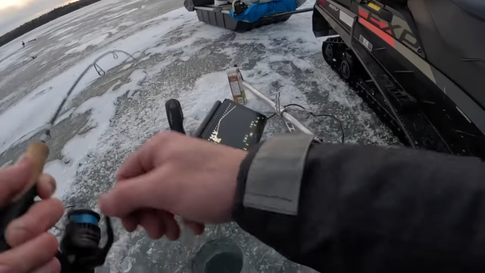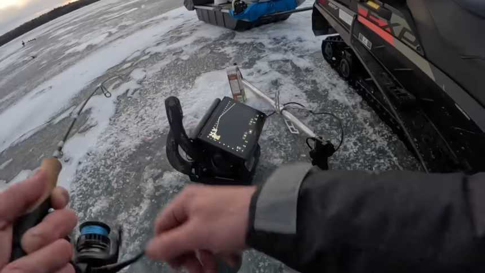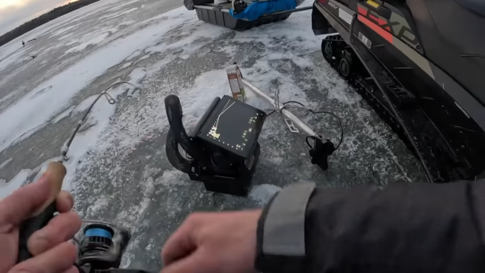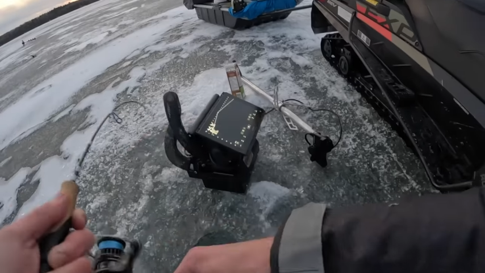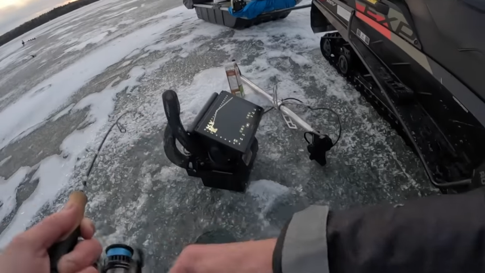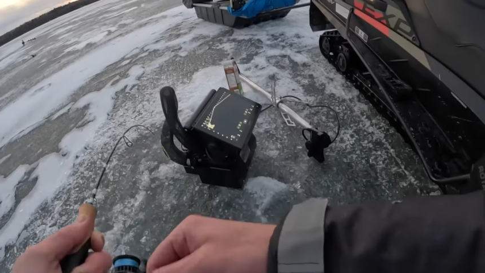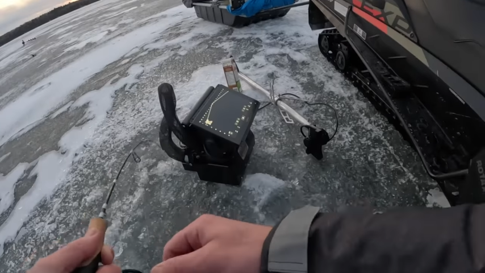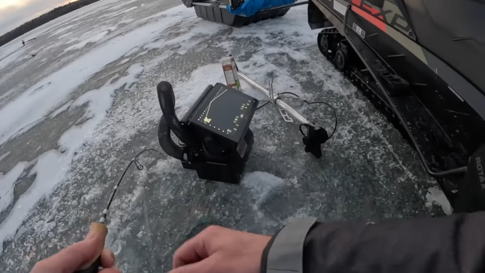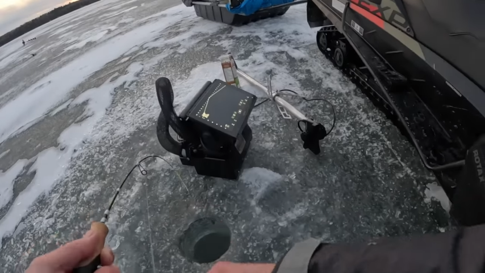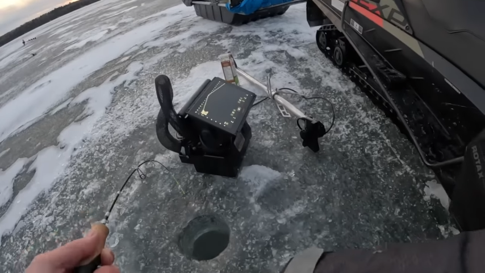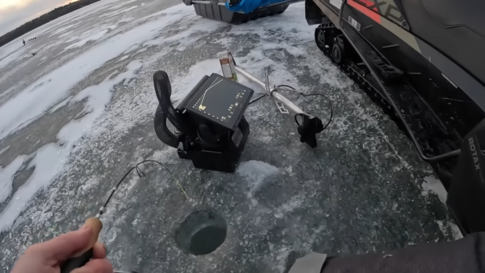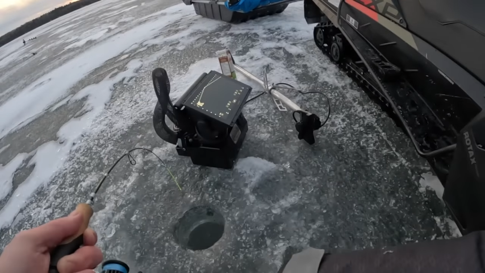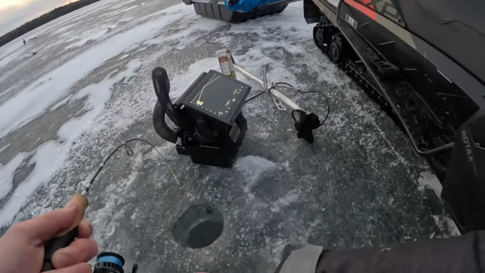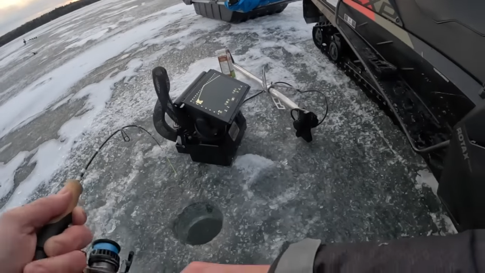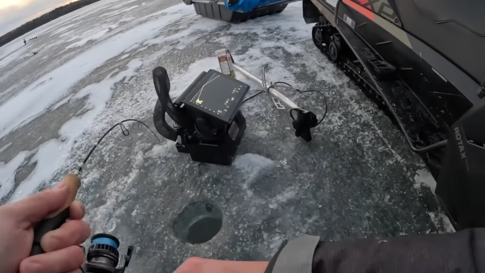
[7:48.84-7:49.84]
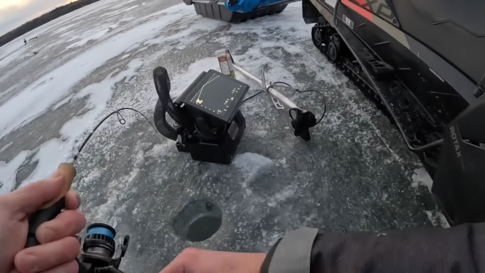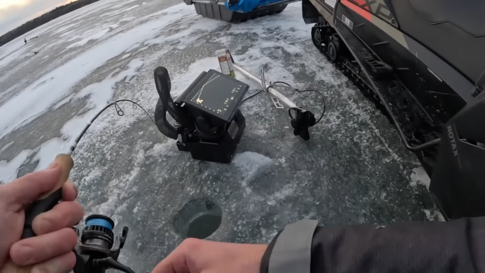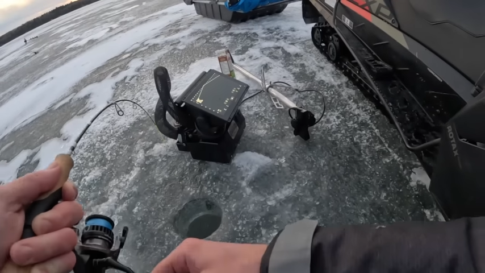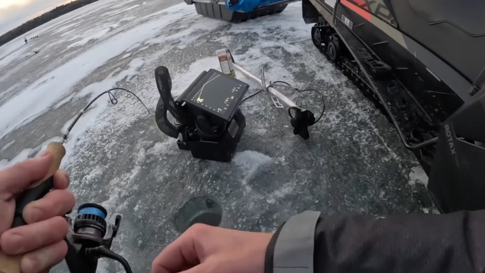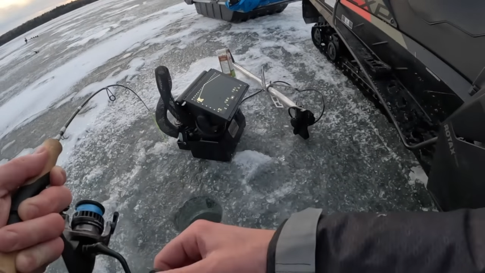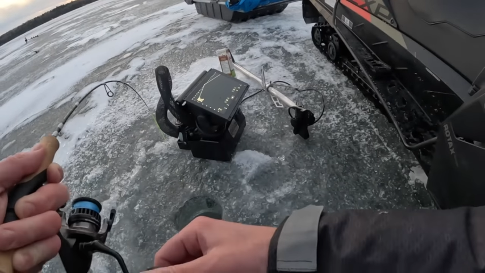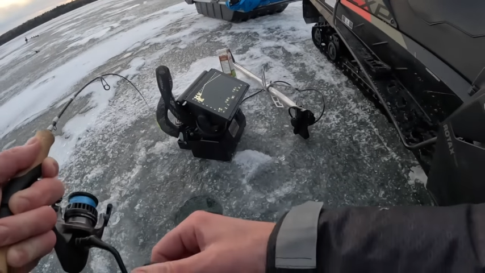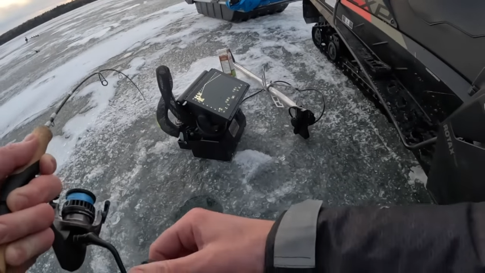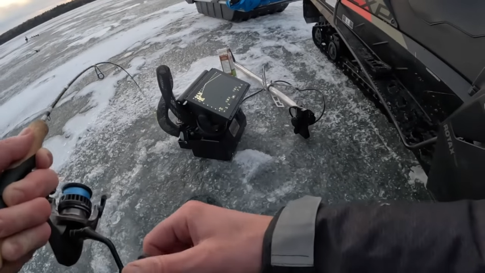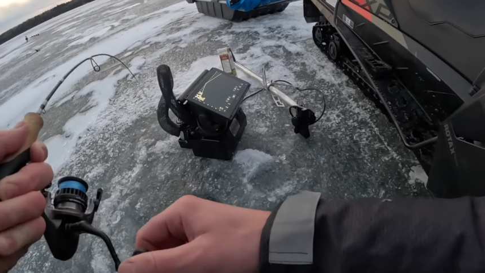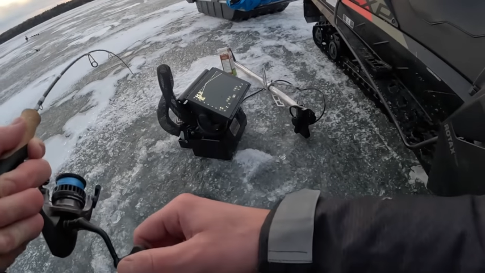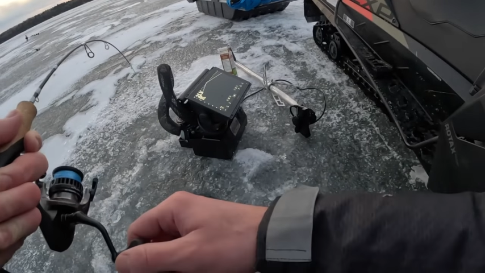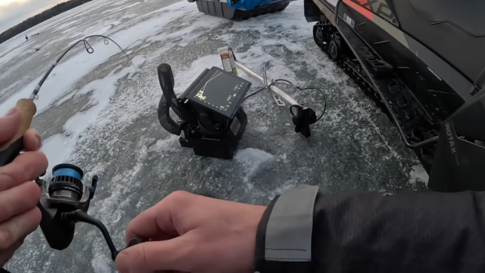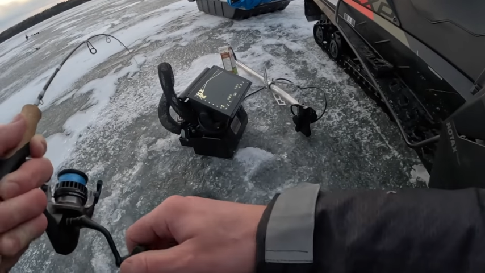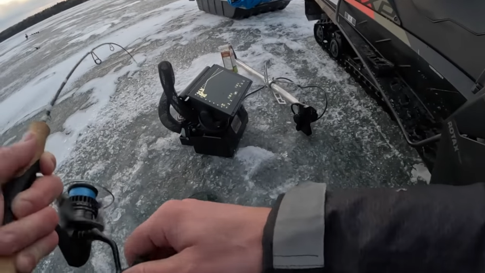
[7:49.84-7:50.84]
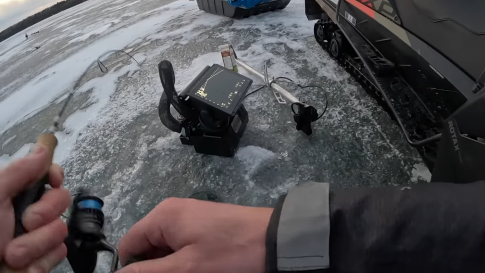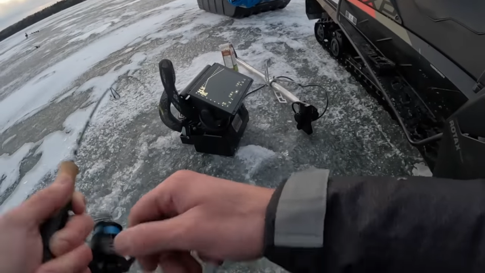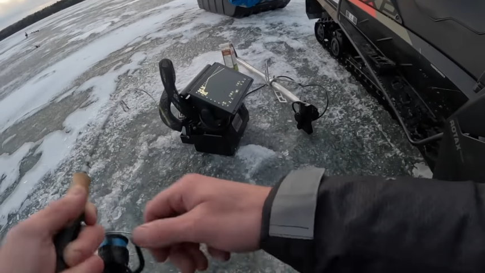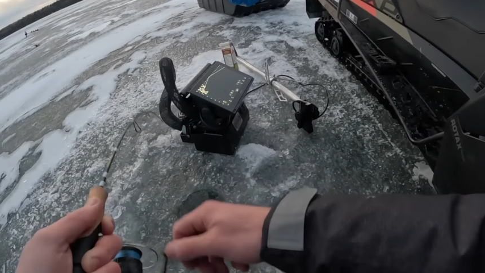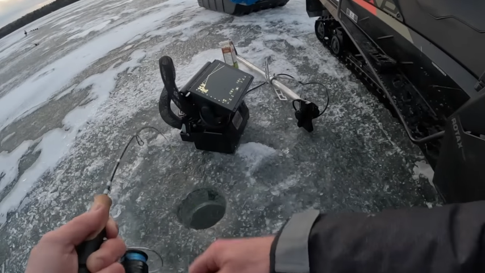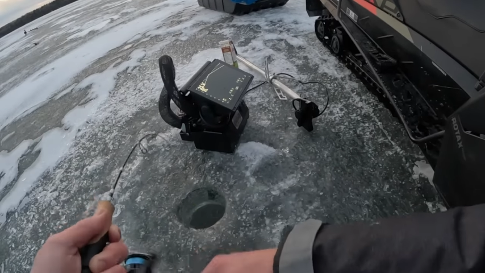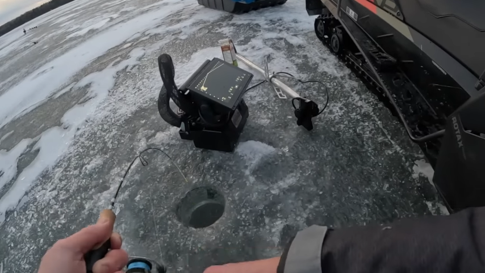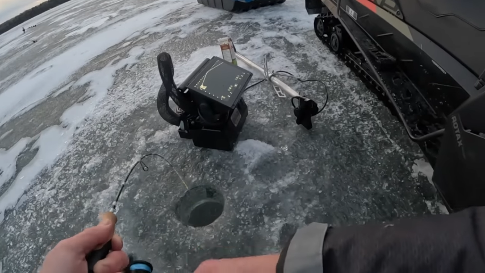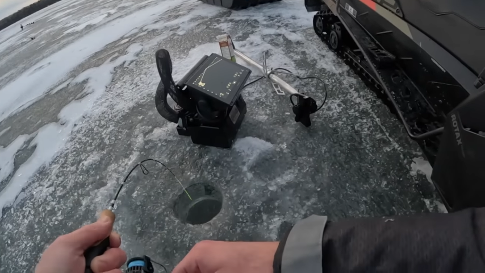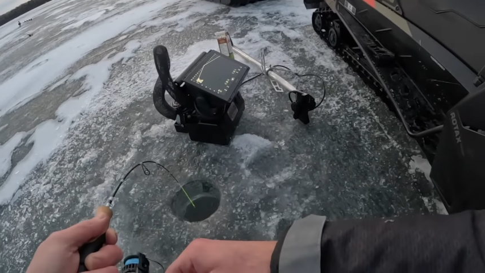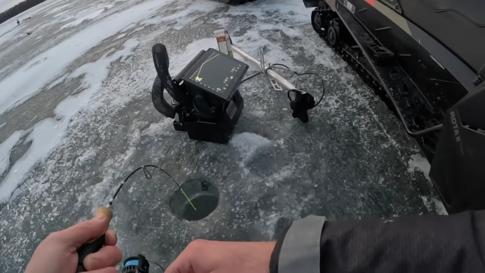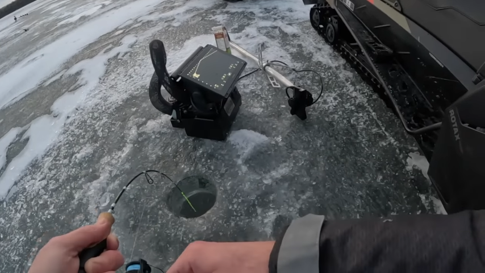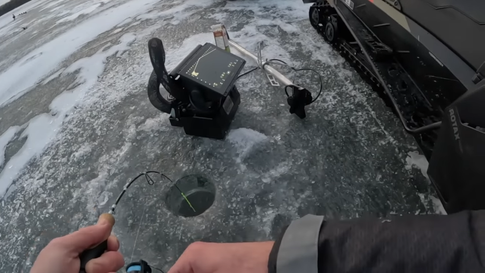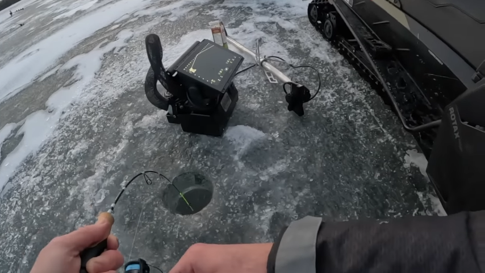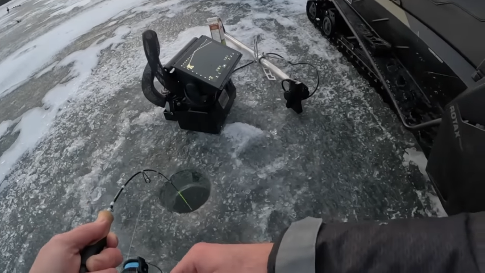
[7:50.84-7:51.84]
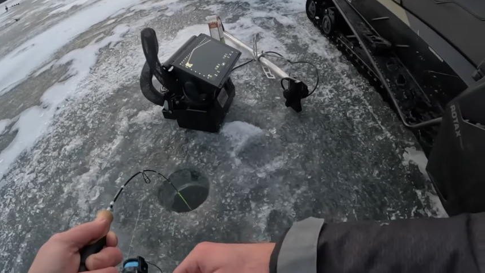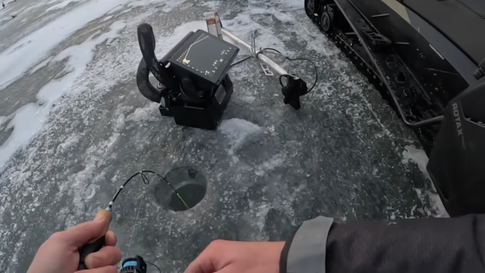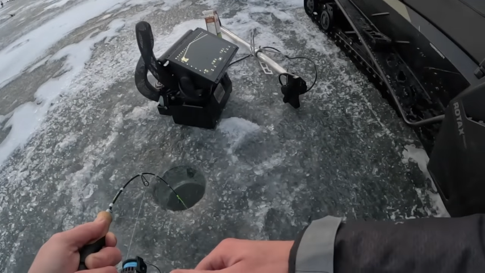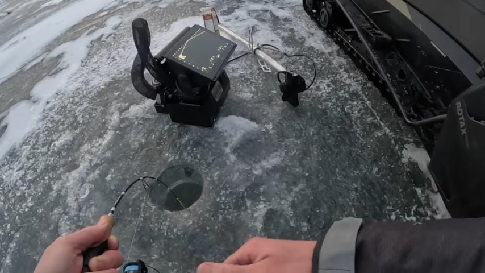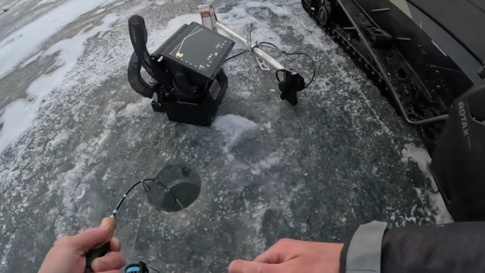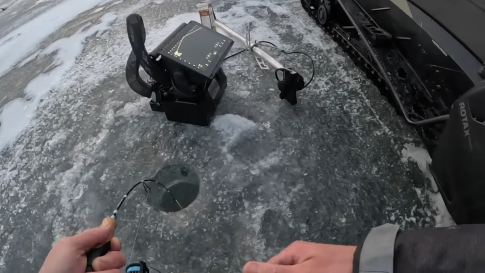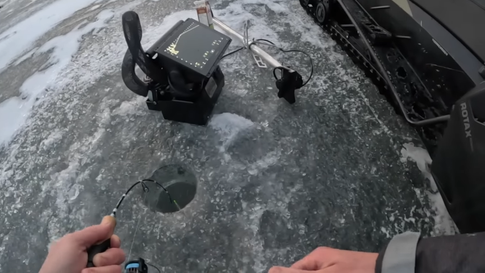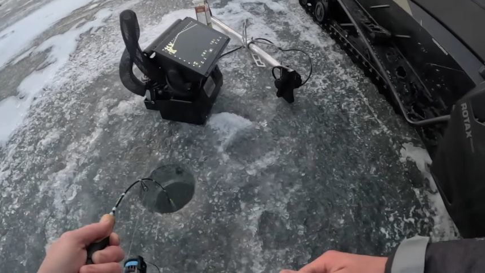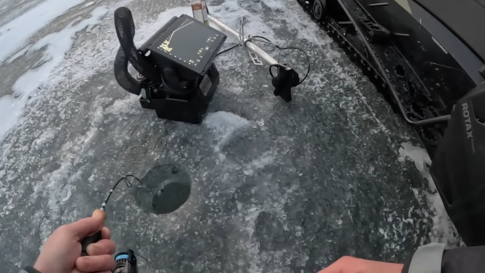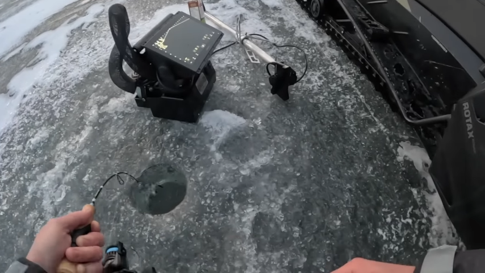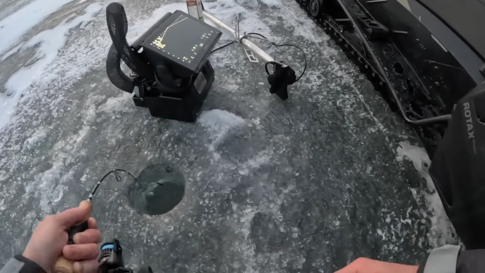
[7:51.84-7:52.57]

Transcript: (no speaker visible)